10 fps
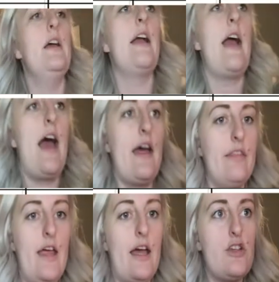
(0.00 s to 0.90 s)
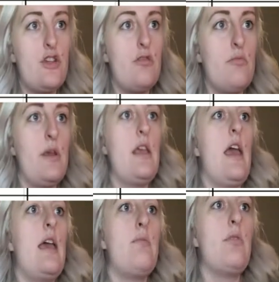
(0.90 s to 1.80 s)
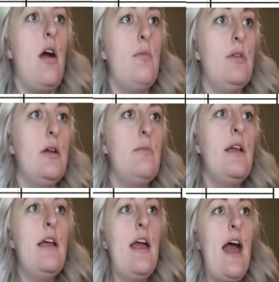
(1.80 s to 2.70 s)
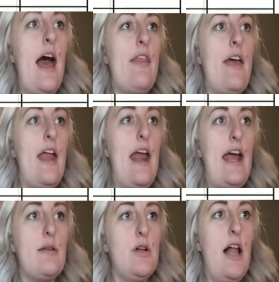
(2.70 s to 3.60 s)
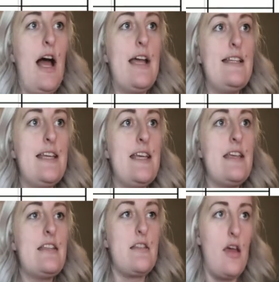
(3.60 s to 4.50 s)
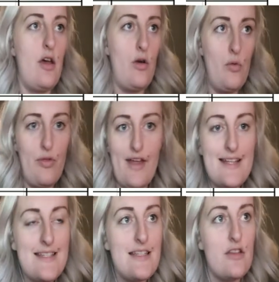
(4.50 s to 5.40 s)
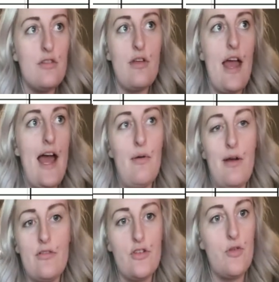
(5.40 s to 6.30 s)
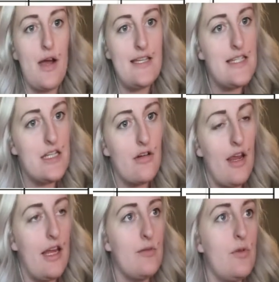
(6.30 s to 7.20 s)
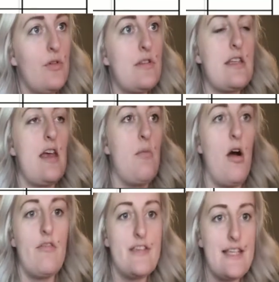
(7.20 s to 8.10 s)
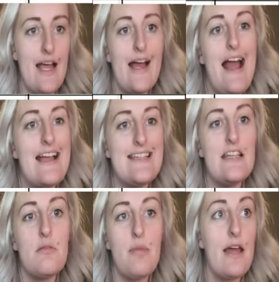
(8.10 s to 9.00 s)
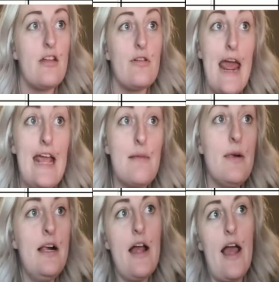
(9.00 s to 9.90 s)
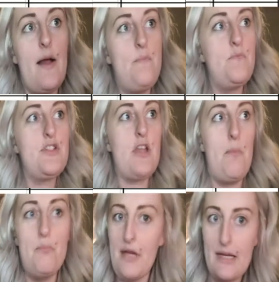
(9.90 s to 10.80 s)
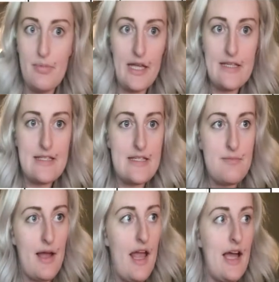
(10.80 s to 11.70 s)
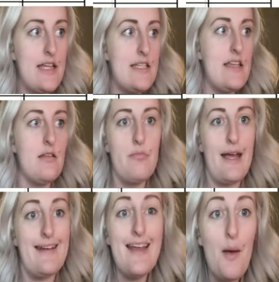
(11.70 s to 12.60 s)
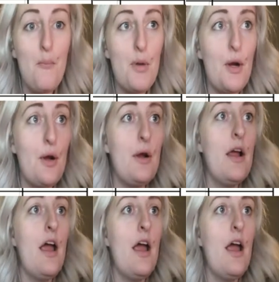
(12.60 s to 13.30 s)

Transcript: and that shouldn't be a problem. And then animal ID, so that's however you ID your animals. Um, obviously, I ID them by their name. And um, some big places might ID them by number,